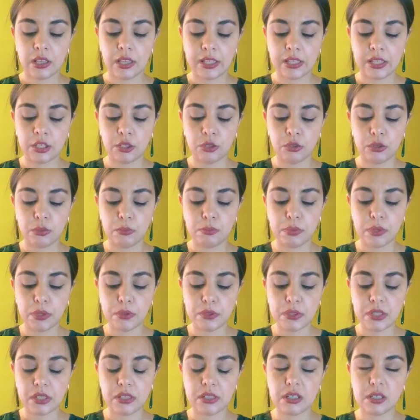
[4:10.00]
Like you're
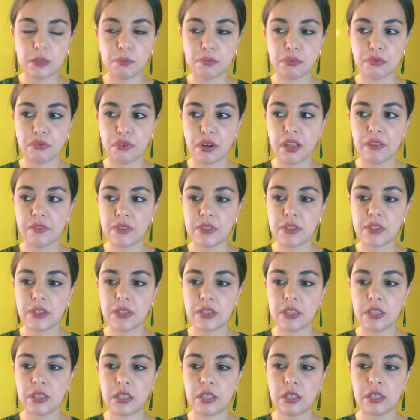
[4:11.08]
imposing this
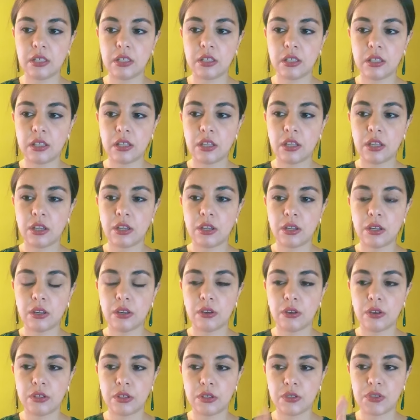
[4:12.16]
privacy
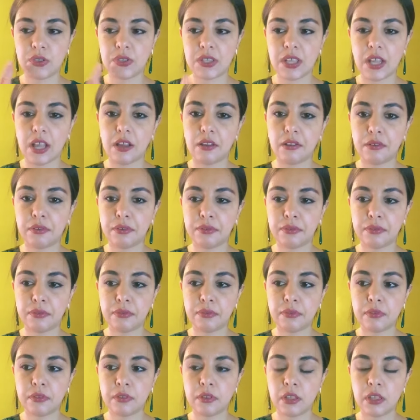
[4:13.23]
on
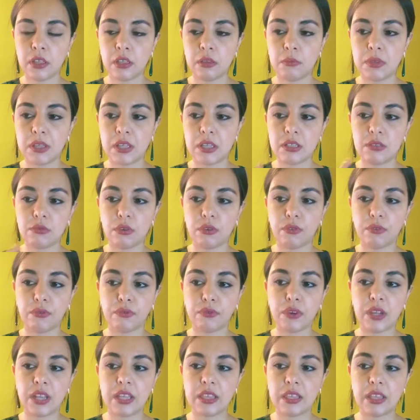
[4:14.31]
yourself because you're
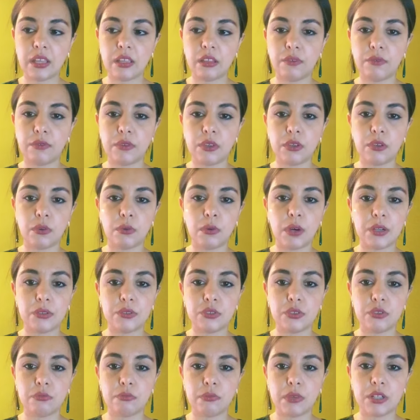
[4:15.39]
afraid that if you go out
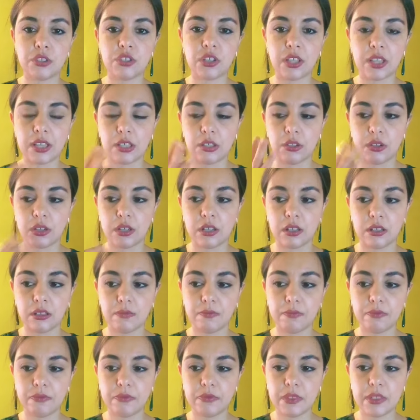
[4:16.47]
too much, like you're gonna
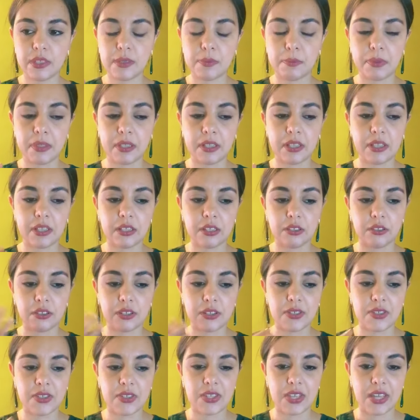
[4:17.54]
spill it, you're
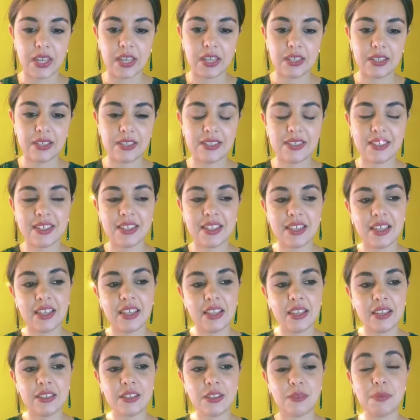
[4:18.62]
gonna say it.
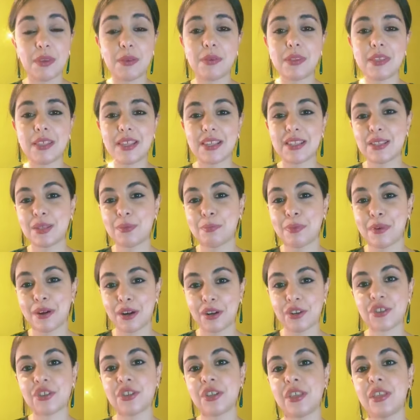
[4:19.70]
So maybe that's
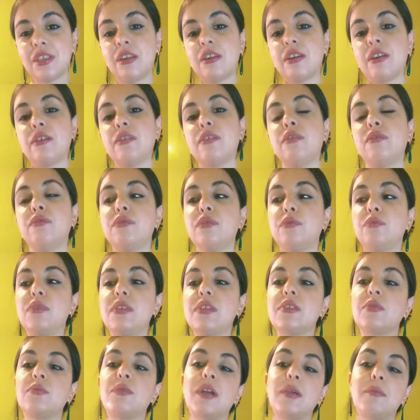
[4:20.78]
partially of the
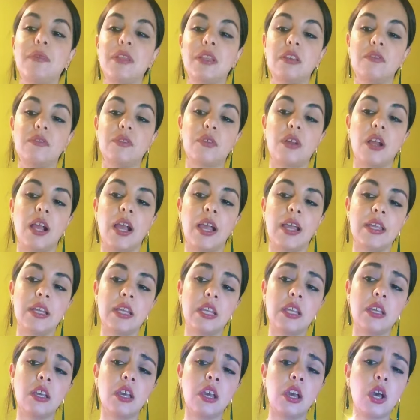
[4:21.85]
reason why many of you are
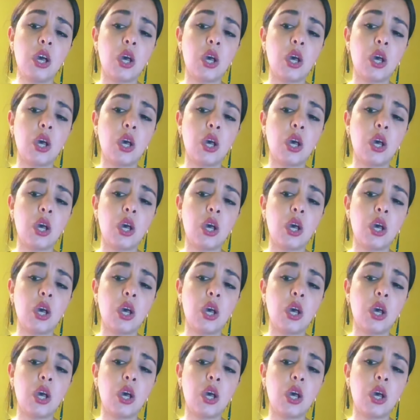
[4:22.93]
hiding.